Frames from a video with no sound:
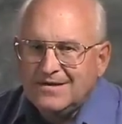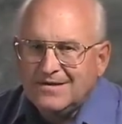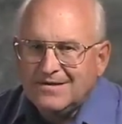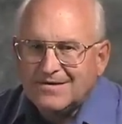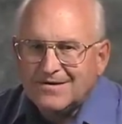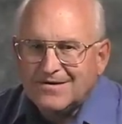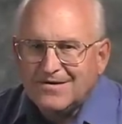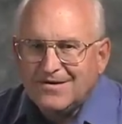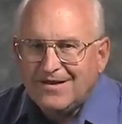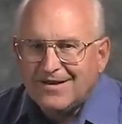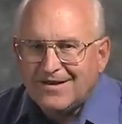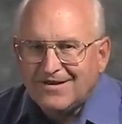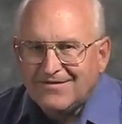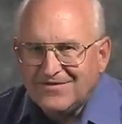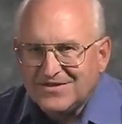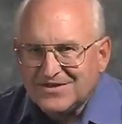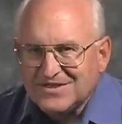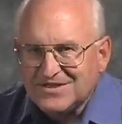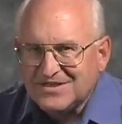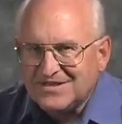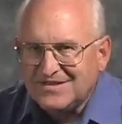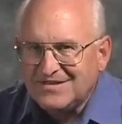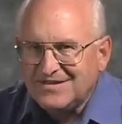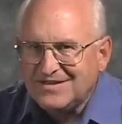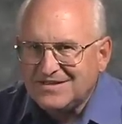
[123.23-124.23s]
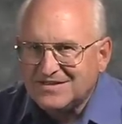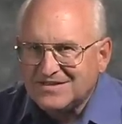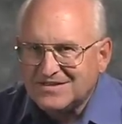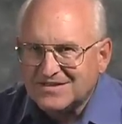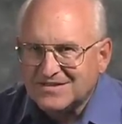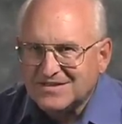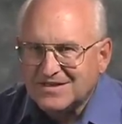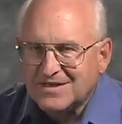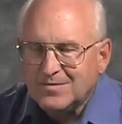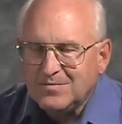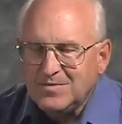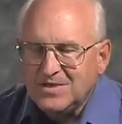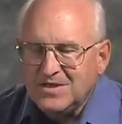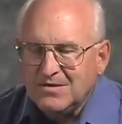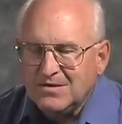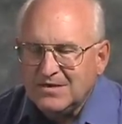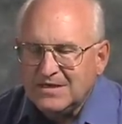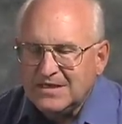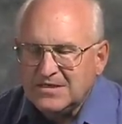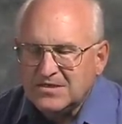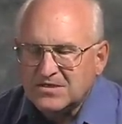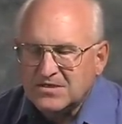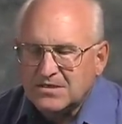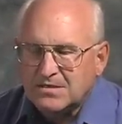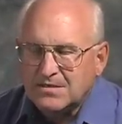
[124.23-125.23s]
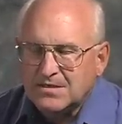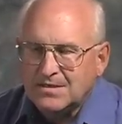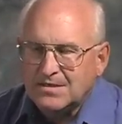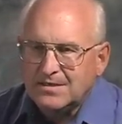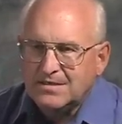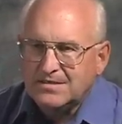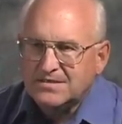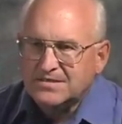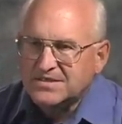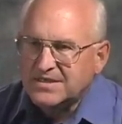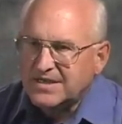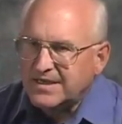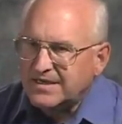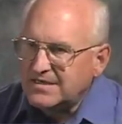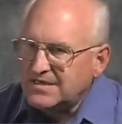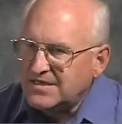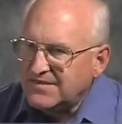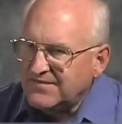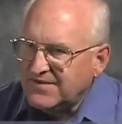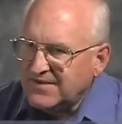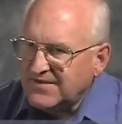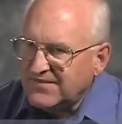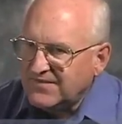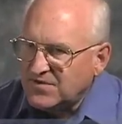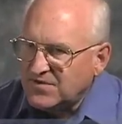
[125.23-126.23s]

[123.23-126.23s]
and a lot of us in this community started in scientific